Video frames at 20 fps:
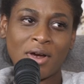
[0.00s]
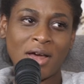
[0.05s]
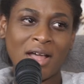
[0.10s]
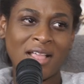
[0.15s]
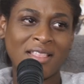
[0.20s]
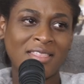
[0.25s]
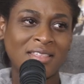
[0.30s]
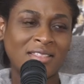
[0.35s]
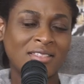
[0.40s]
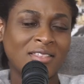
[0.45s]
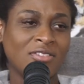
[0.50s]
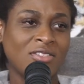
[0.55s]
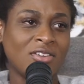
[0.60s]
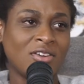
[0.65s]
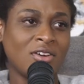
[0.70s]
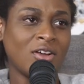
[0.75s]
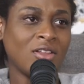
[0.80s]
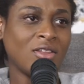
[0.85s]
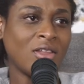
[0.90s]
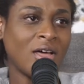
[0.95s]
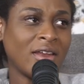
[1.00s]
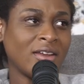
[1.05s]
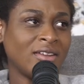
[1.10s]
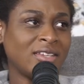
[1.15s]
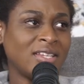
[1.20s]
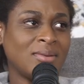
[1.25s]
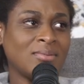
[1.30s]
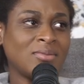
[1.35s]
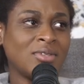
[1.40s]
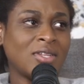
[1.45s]
I think that there are a lot of
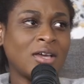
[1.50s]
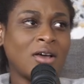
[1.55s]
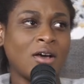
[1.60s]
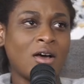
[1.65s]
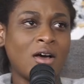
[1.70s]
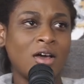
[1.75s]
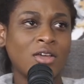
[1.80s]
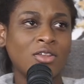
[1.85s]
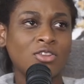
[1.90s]
teams that